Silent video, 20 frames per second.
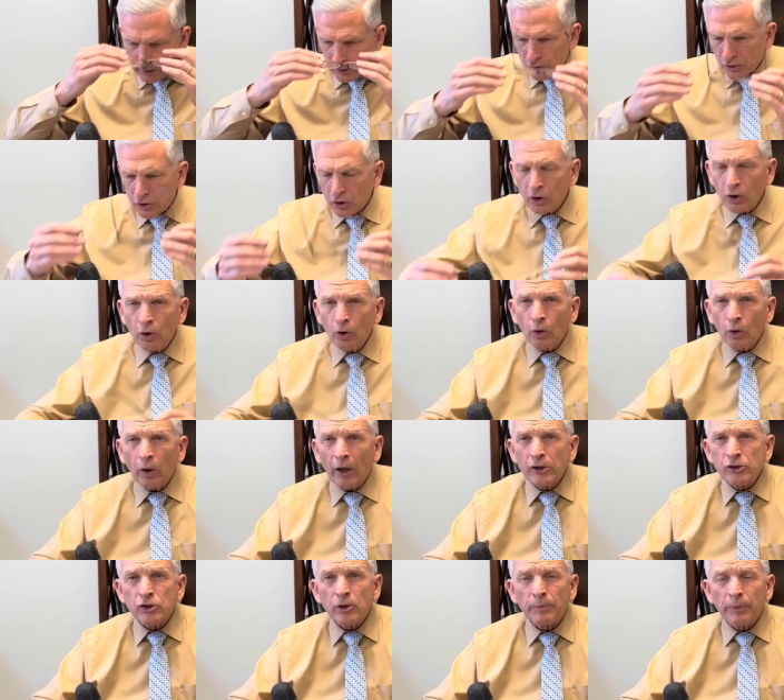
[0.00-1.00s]
to
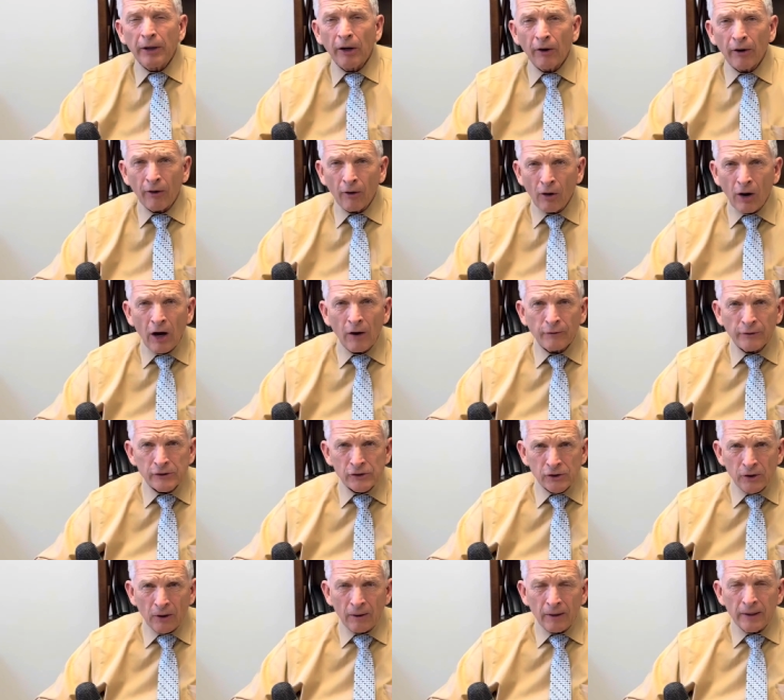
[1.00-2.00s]
a superior
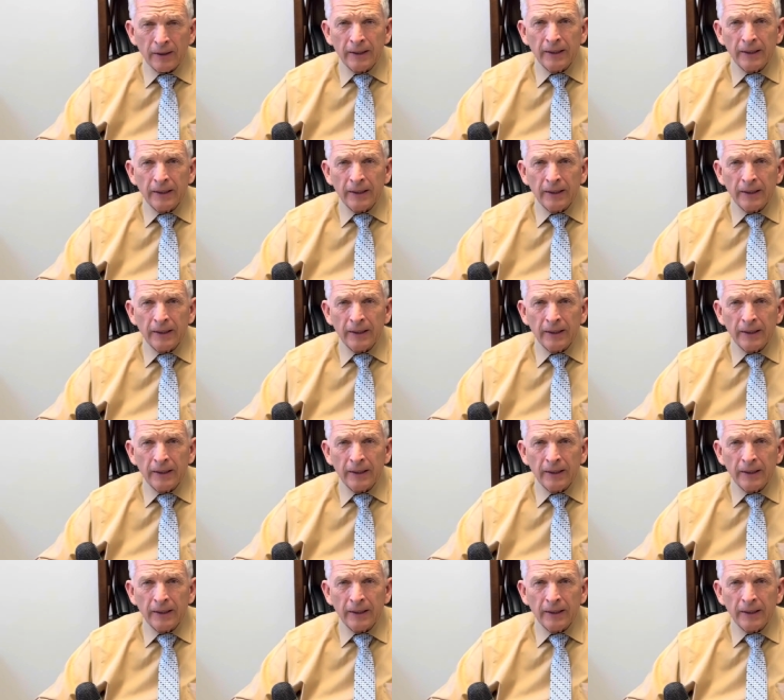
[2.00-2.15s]
officer.